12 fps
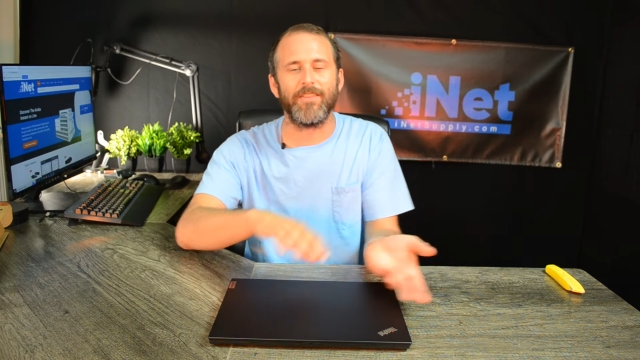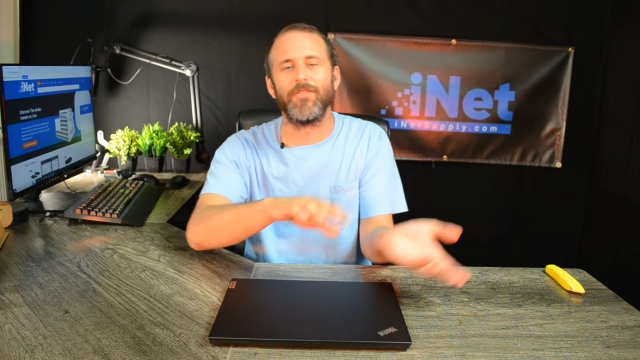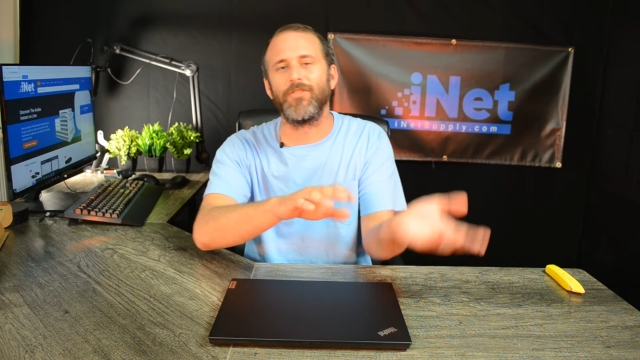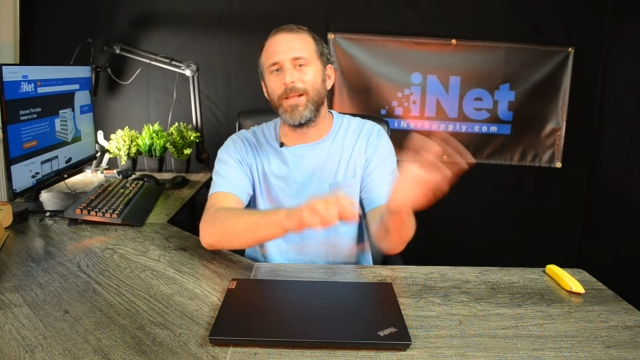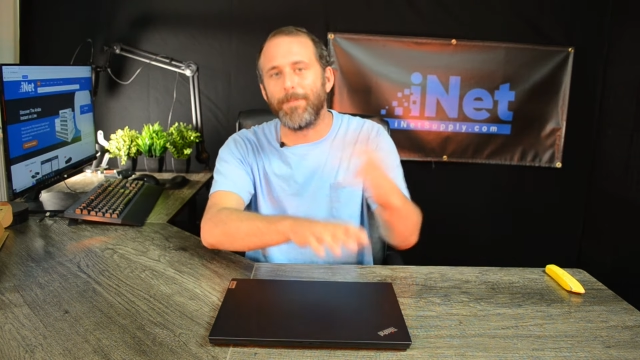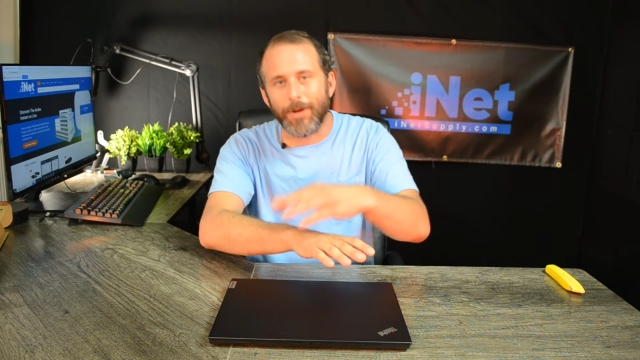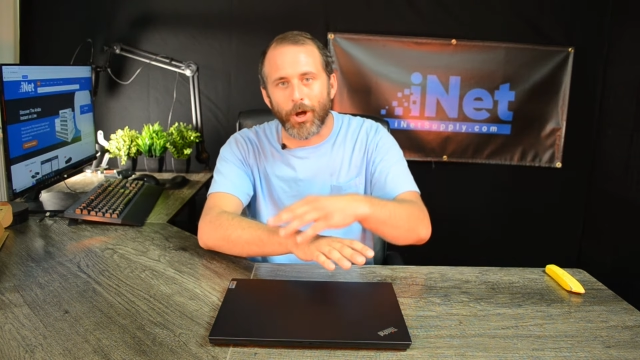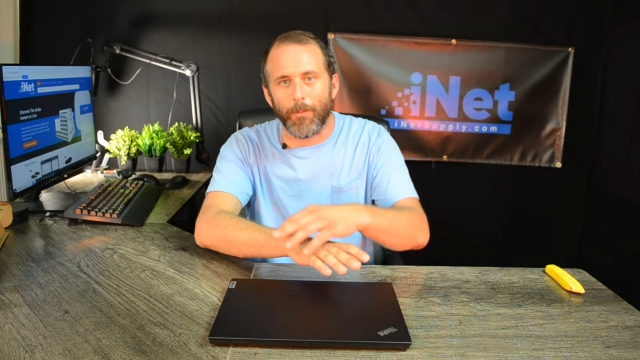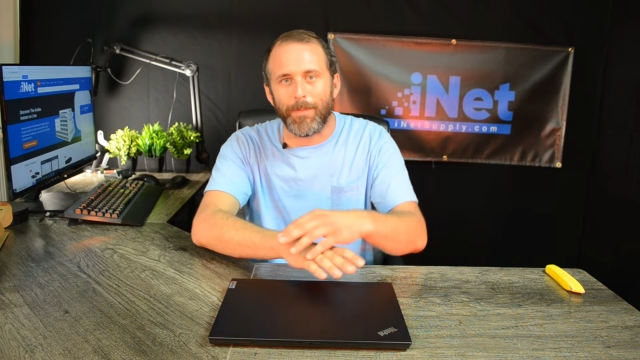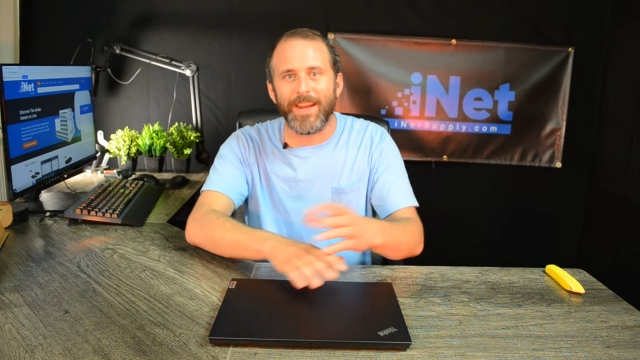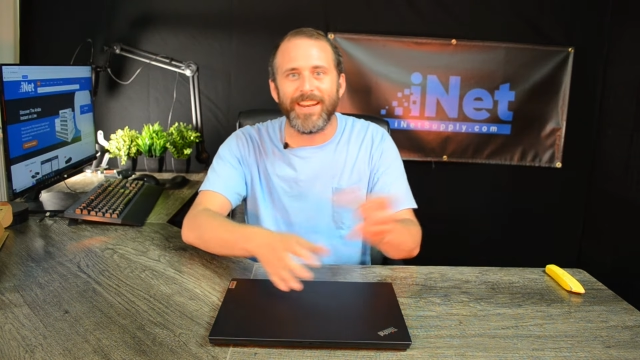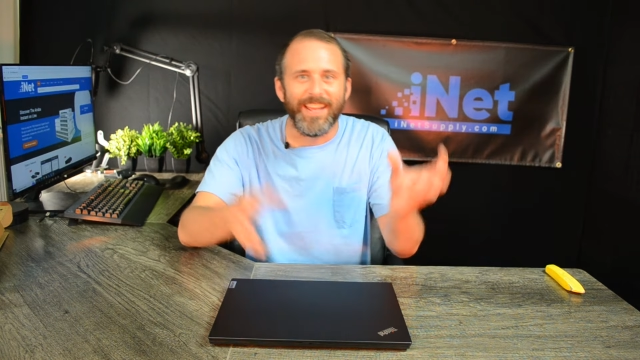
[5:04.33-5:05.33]
Let's flip it
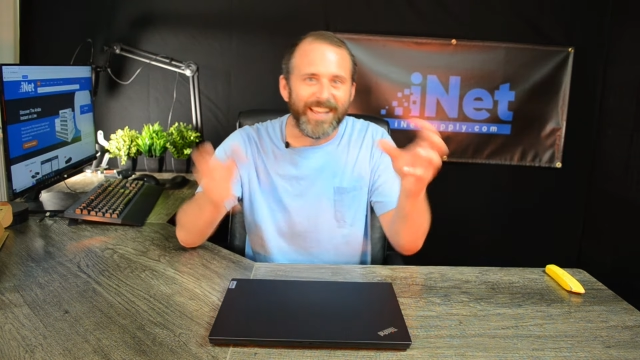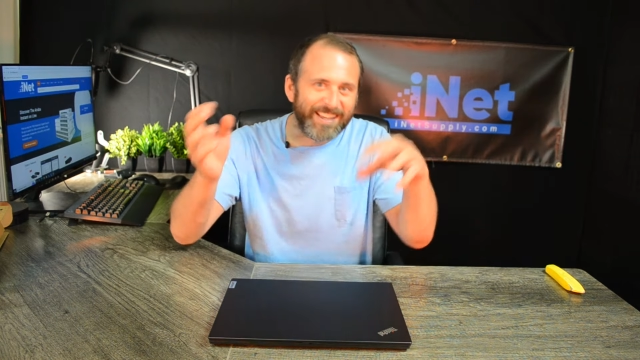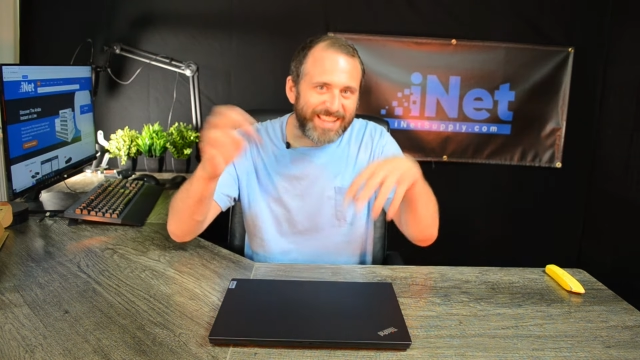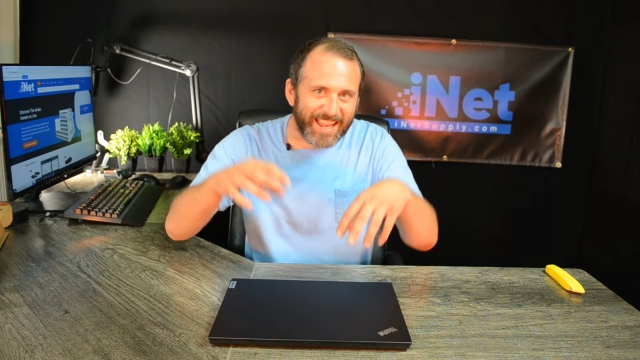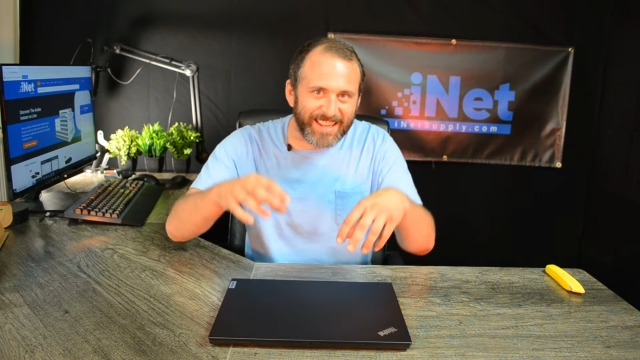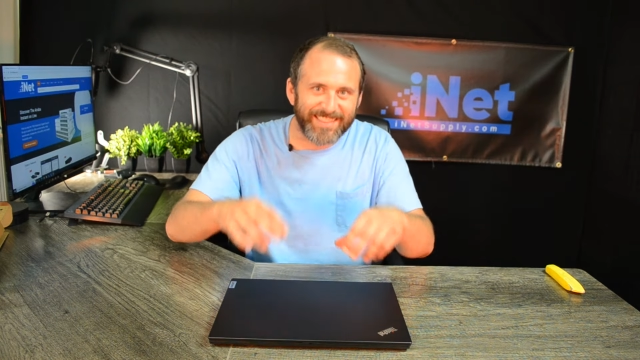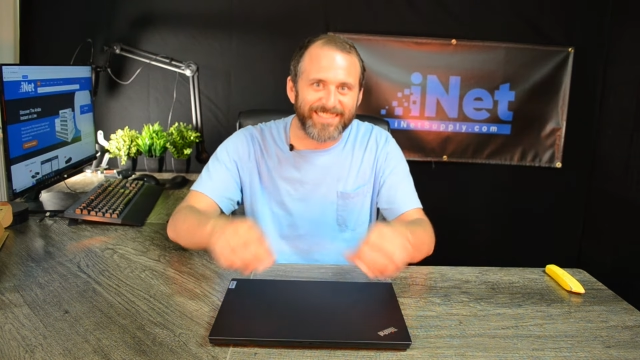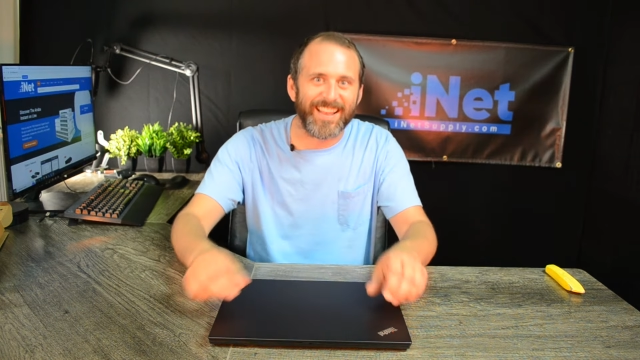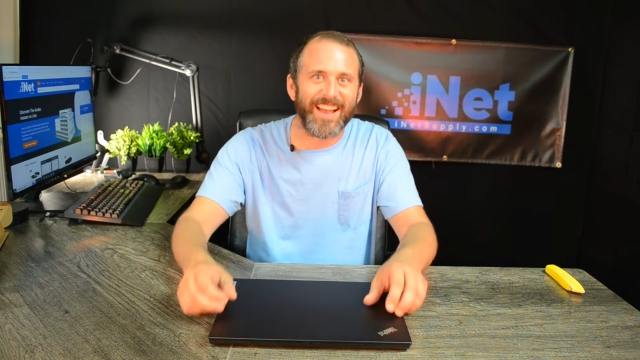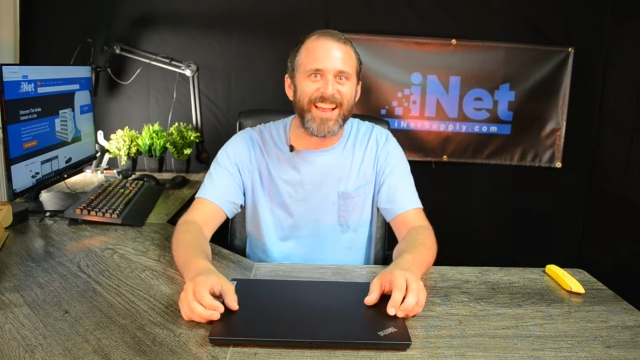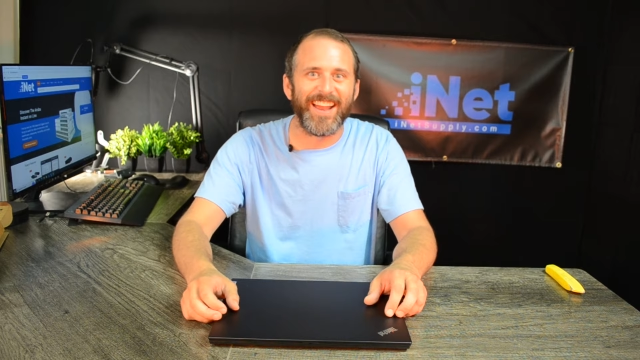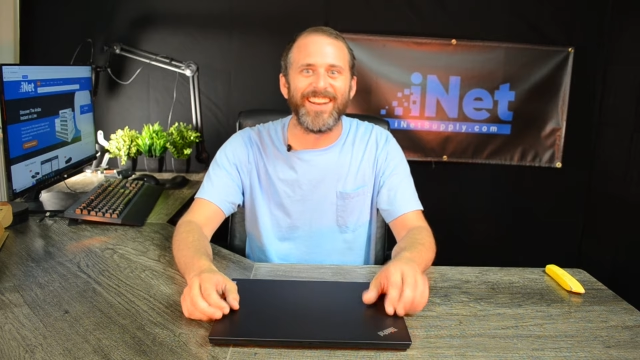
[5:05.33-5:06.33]
open, get
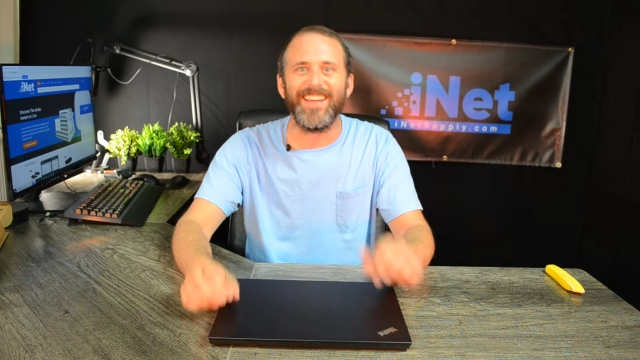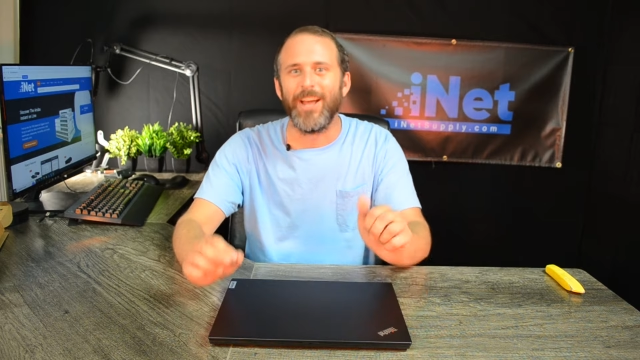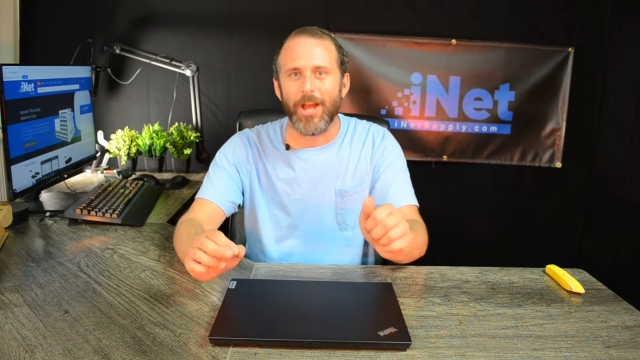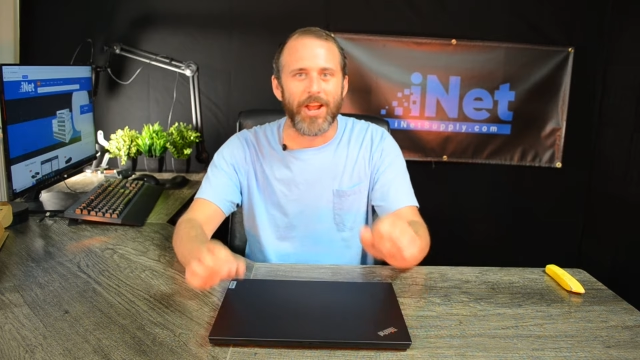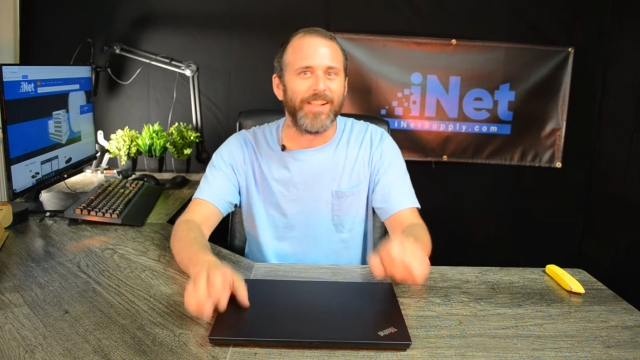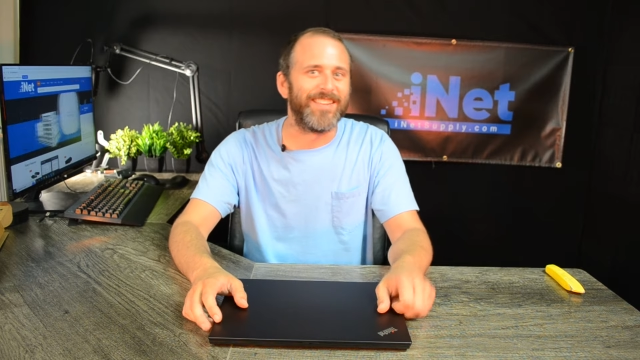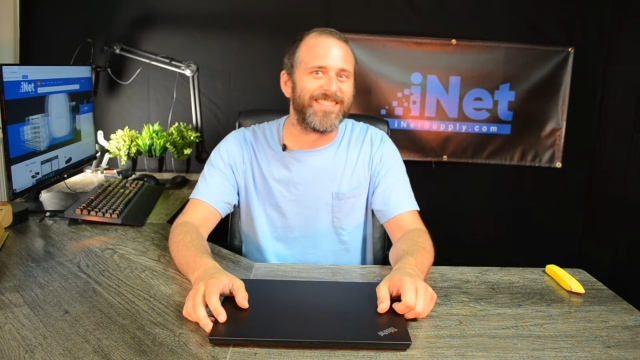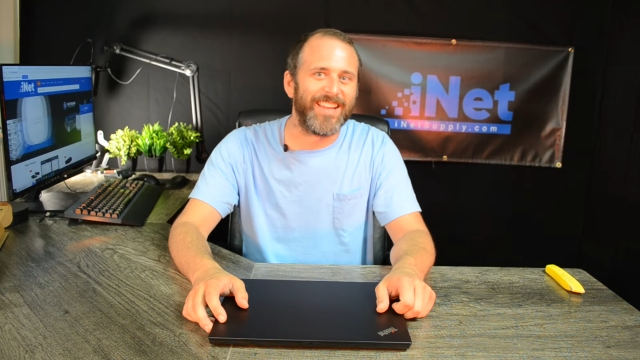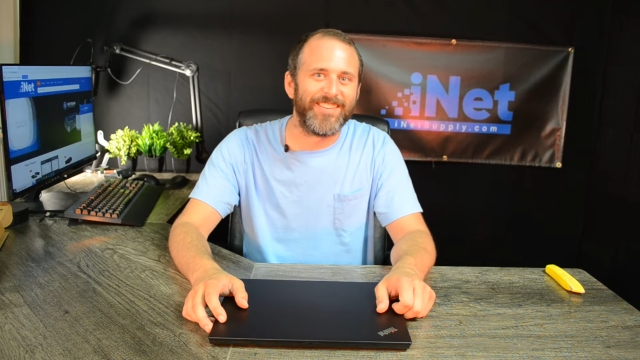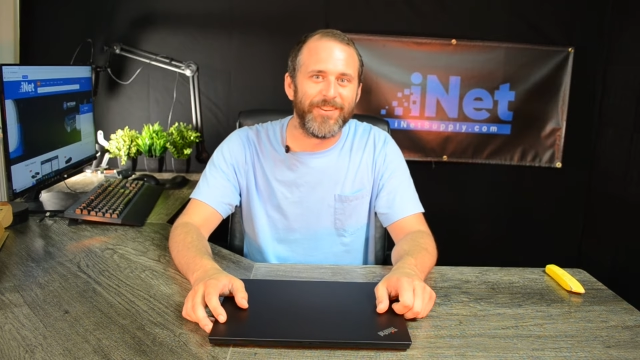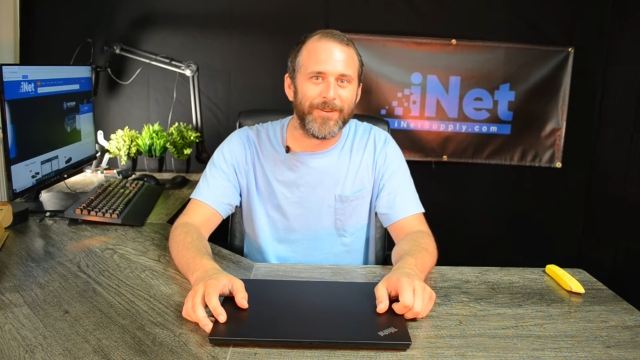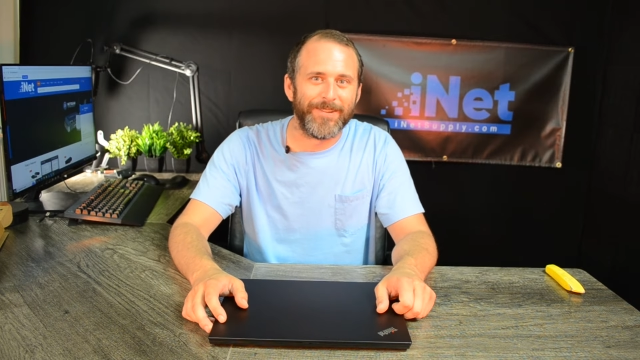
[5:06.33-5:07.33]
inside, let's
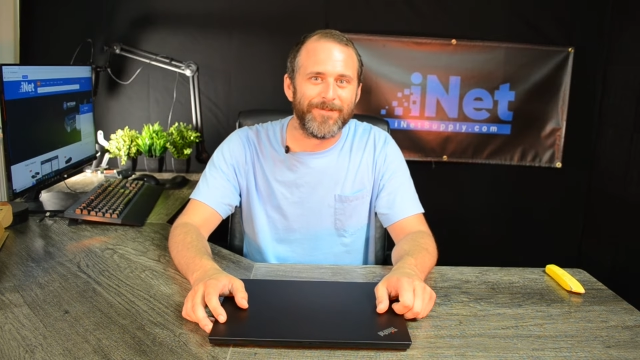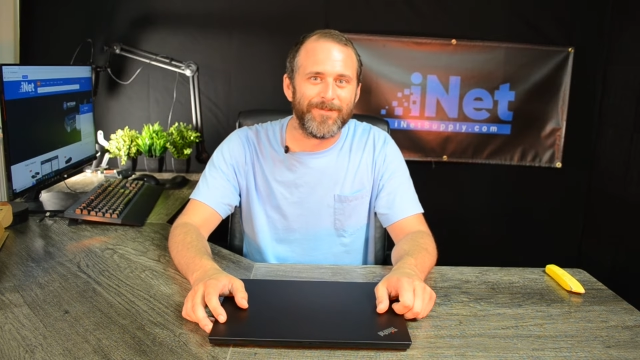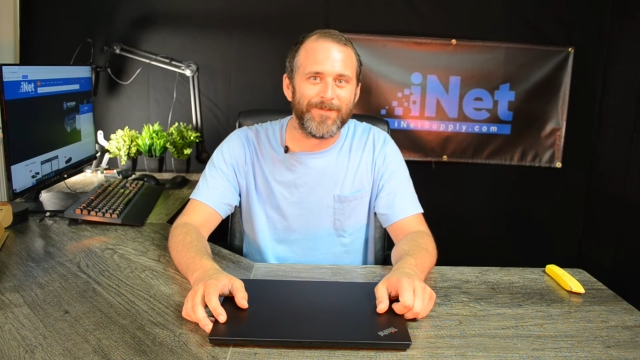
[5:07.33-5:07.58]
get to it.